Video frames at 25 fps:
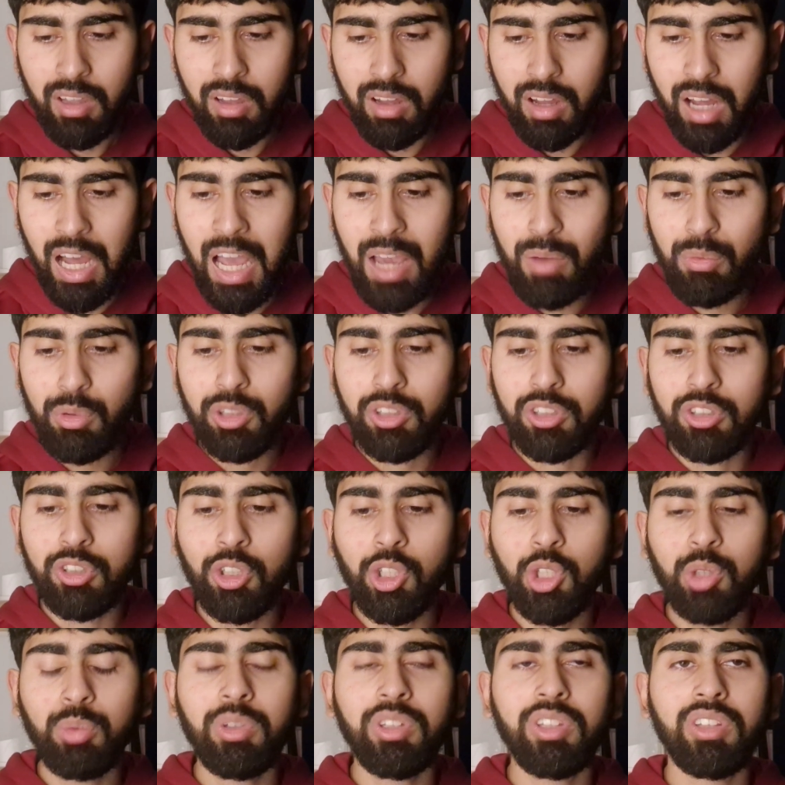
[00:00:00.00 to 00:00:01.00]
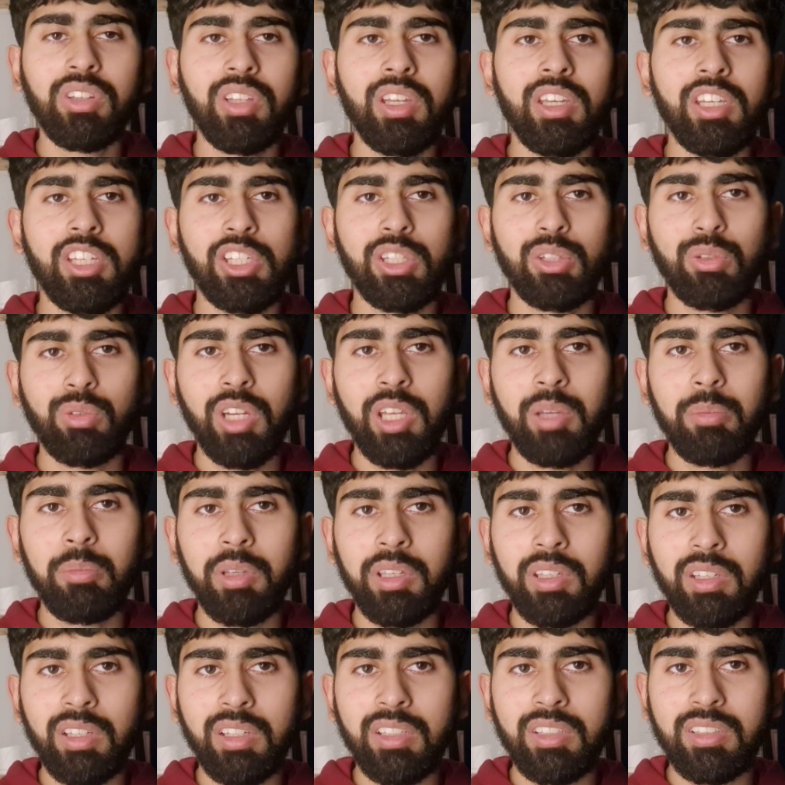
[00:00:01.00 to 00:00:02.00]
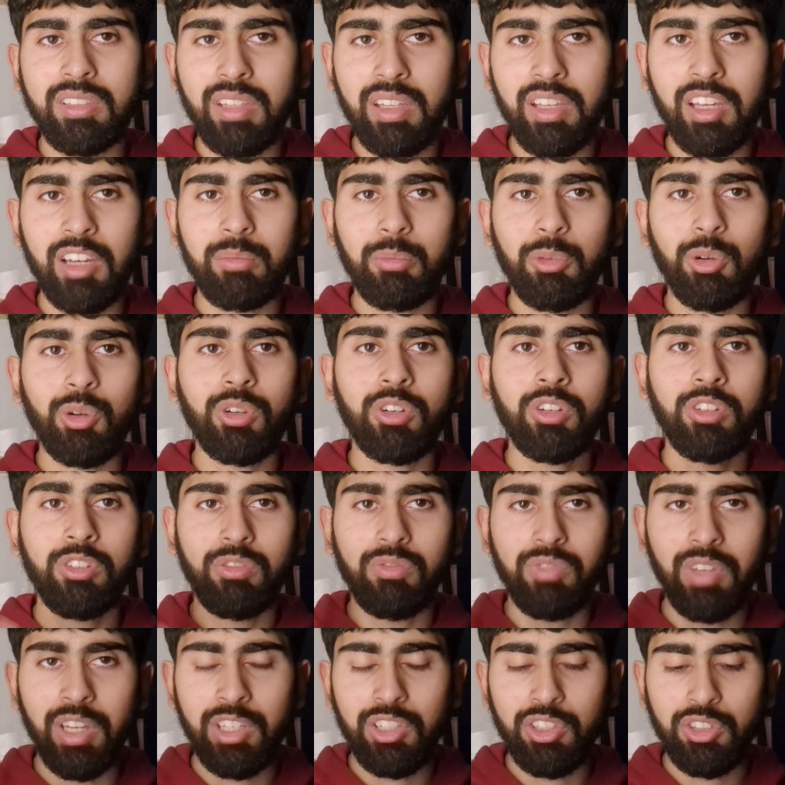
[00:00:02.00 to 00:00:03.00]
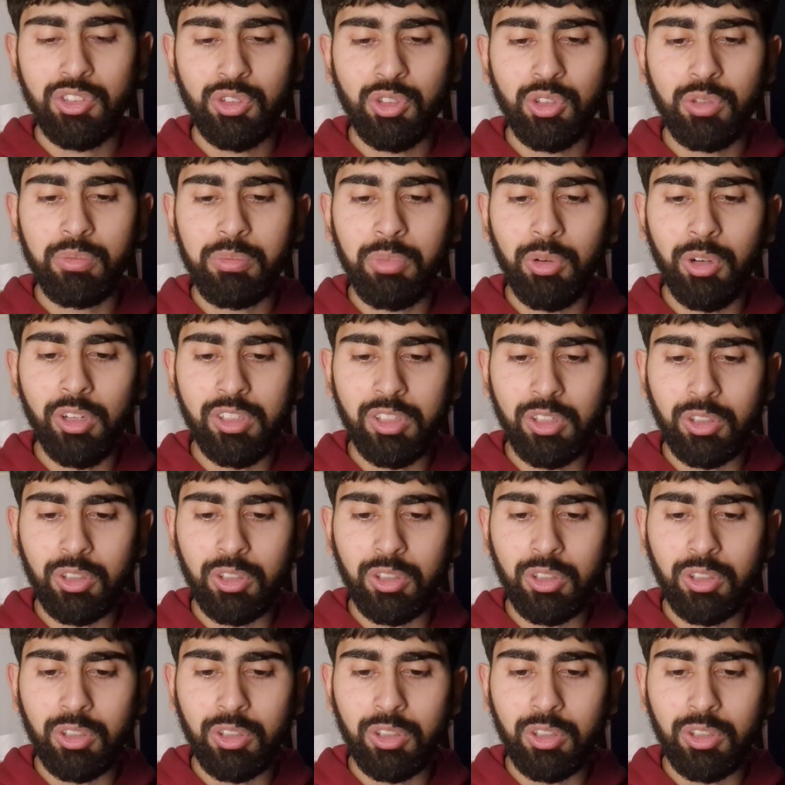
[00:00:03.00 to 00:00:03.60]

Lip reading: I would go with these 3 because they are more conventional bowlers.